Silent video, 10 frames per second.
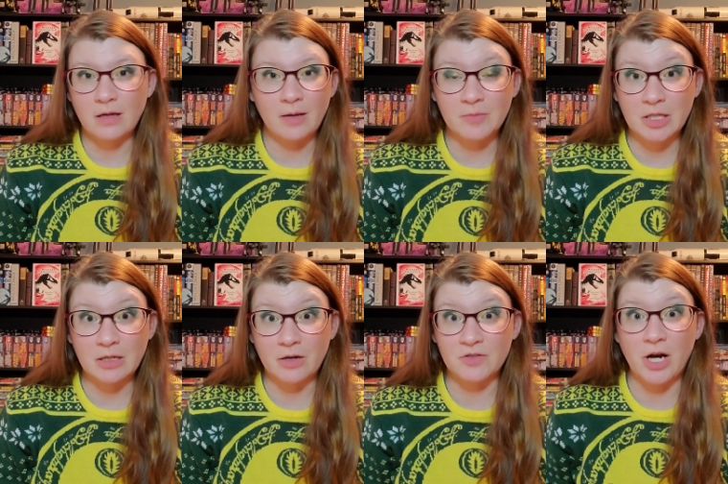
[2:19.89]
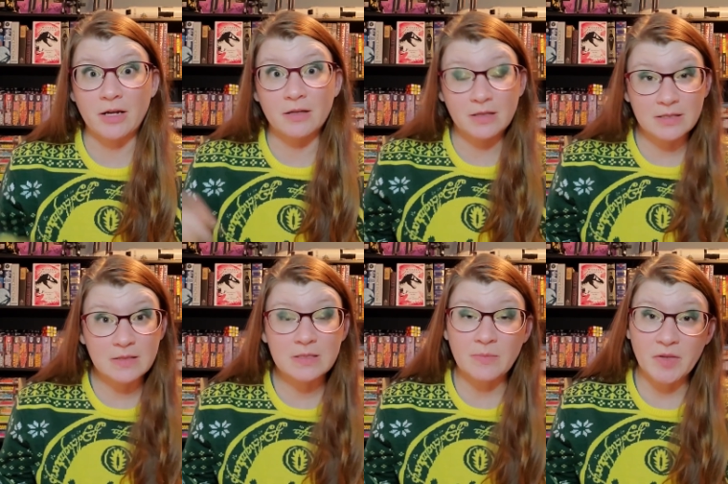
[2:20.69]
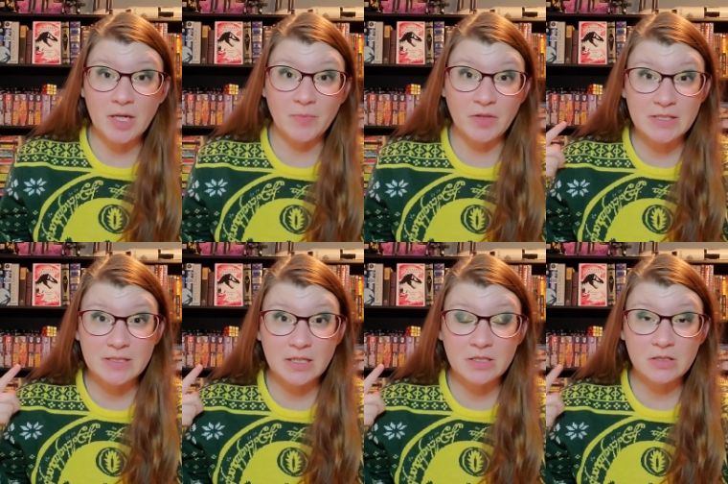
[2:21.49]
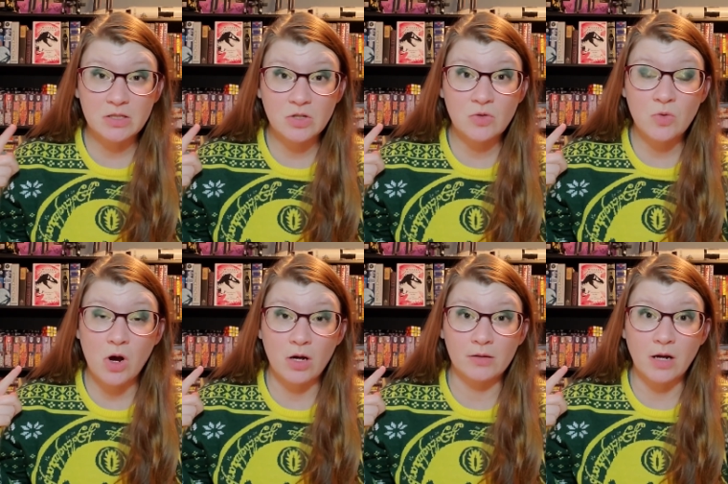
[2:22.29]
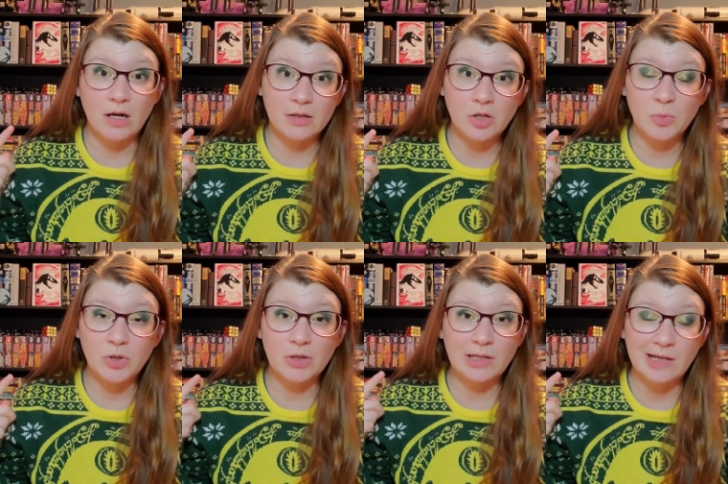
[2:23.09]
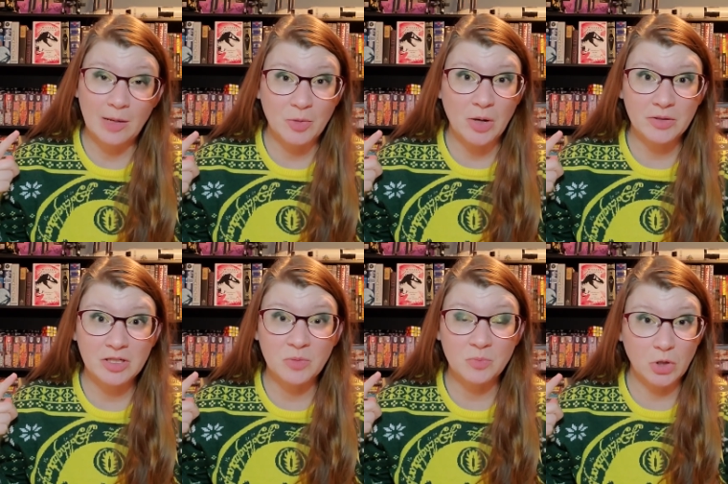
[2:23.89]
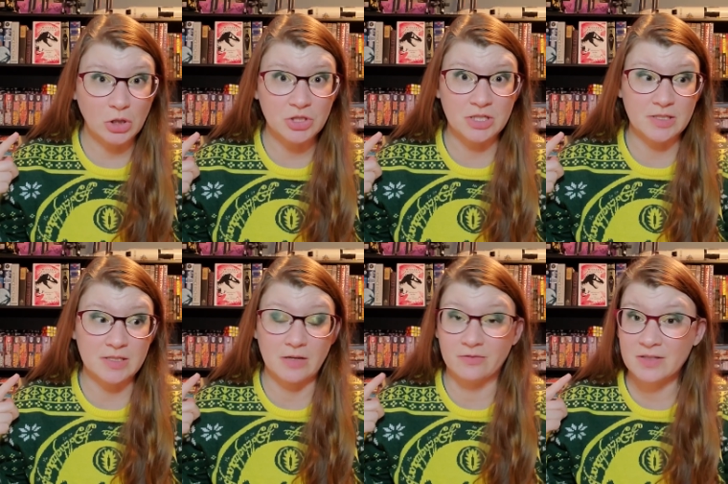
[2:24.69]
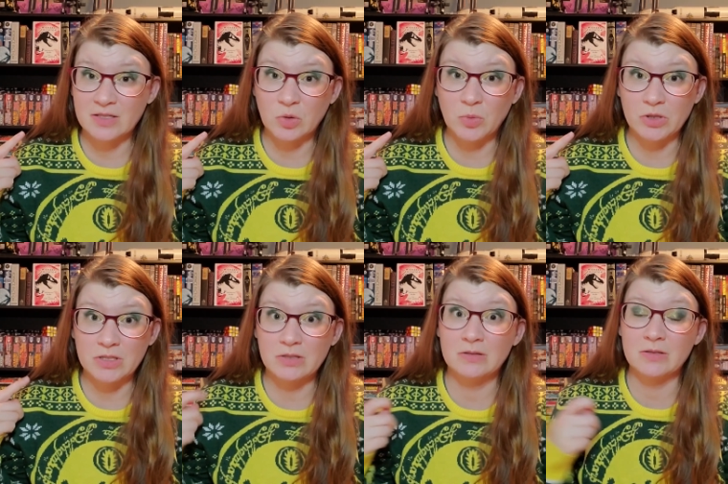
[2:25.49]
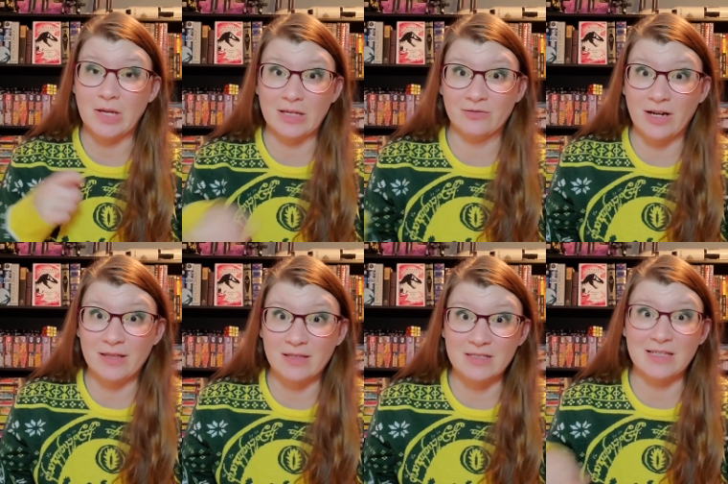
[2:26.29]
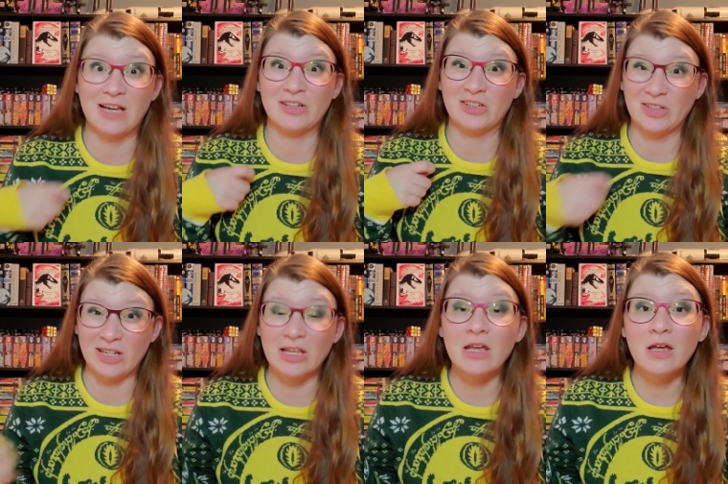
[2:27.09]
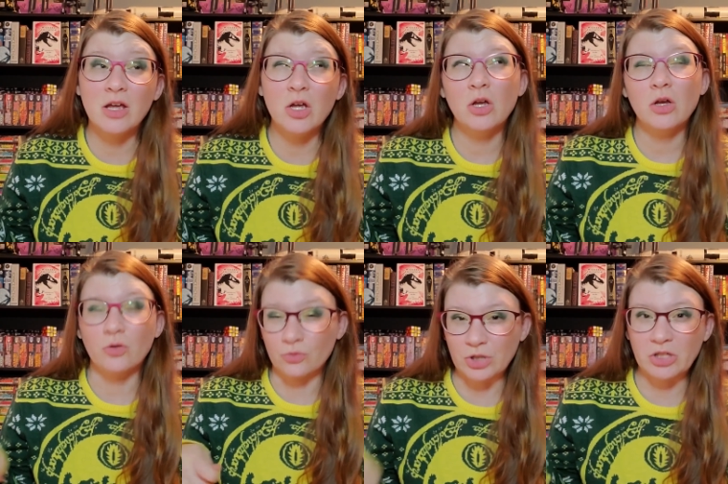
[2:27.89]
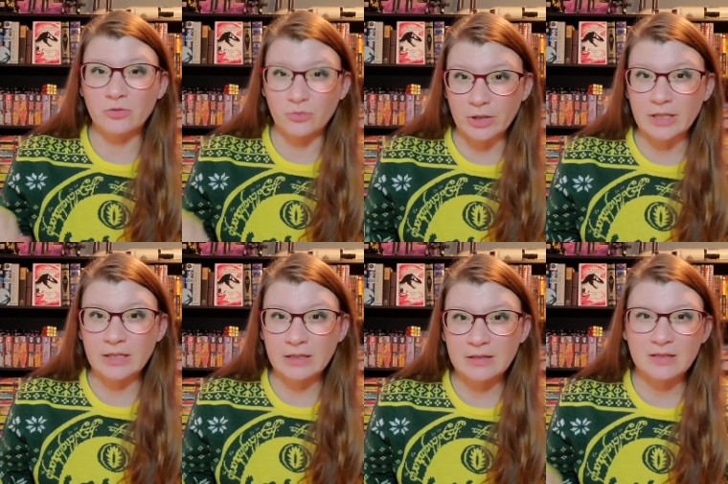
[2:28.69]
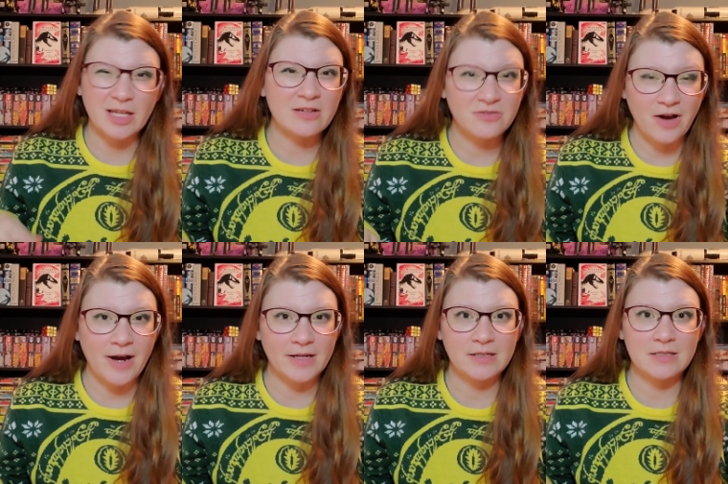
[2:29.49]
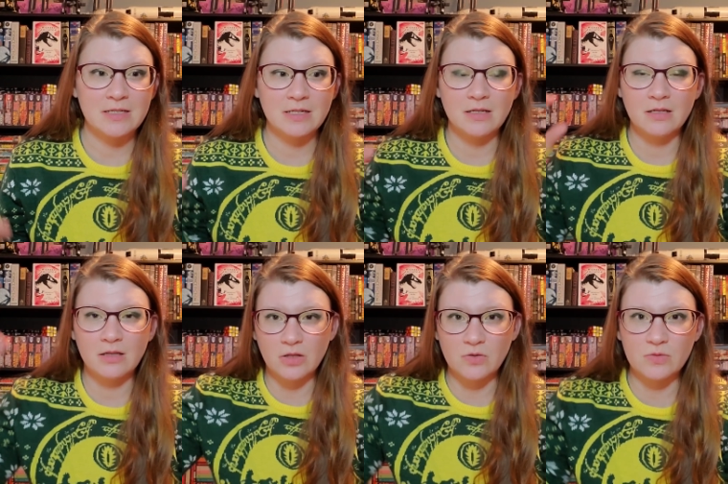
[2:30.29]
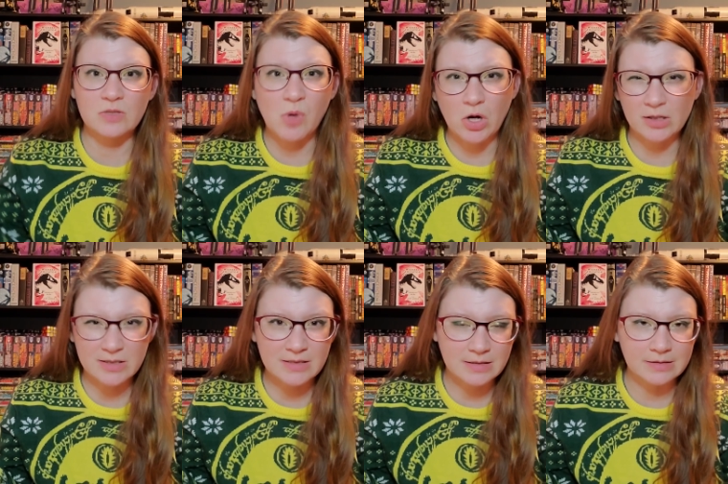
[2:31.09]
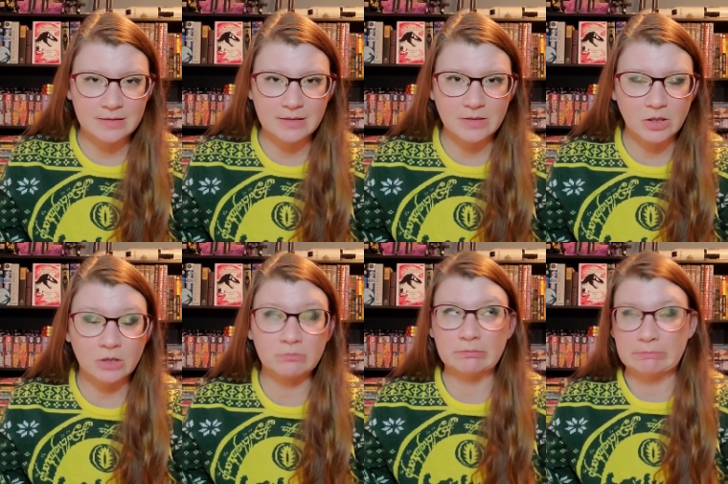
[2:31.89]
I'm getting off track. This is something I'm listening to on audiobook. I'm probably gonna purchase a physical book too so I can write things down and like reread it, like find those parts easier.